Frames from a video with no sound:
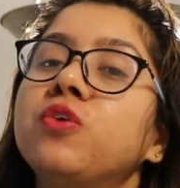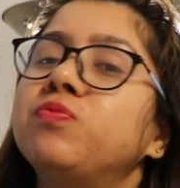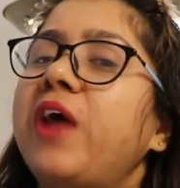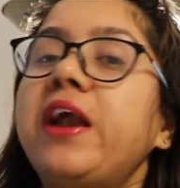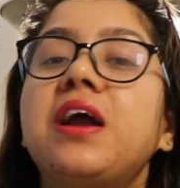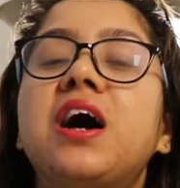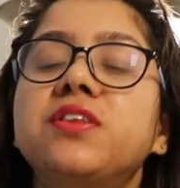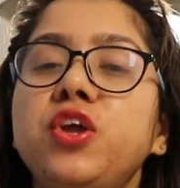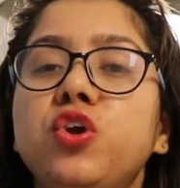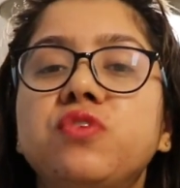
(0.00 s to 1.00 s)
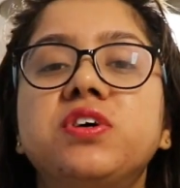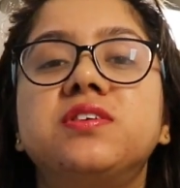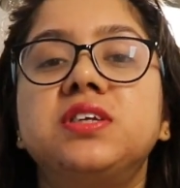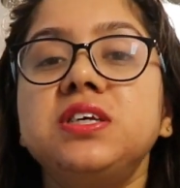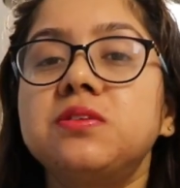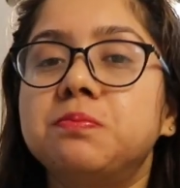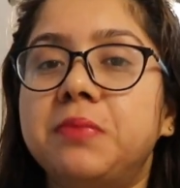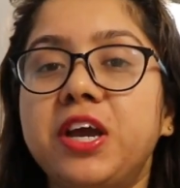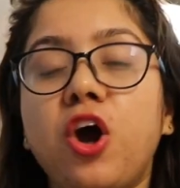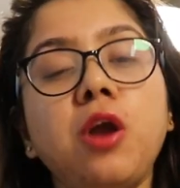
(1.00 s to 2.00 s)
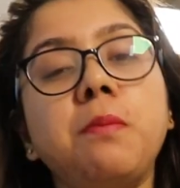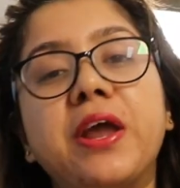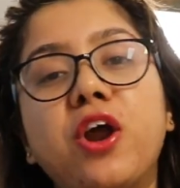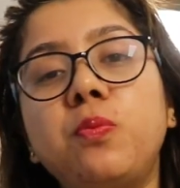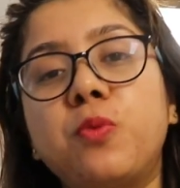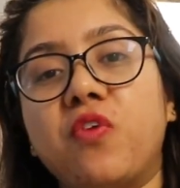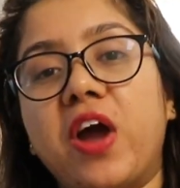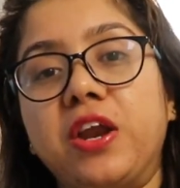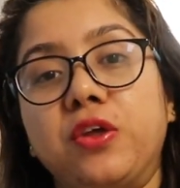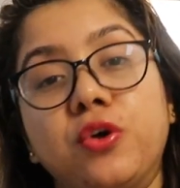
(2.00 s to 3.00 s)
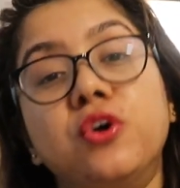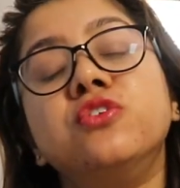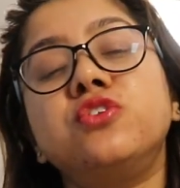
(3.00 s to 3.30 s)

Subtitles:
that other universities may or may not provide you.